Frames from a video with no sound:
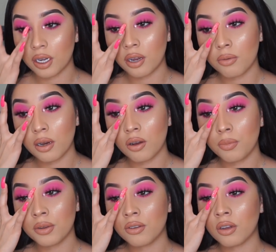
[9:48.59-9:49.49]
I really hope
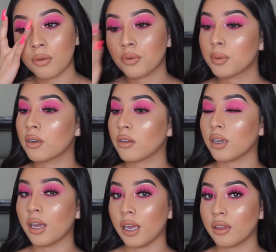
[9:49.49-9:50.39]
it stops because I
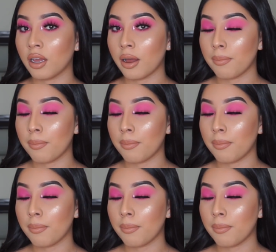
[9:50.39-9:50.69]
hate that.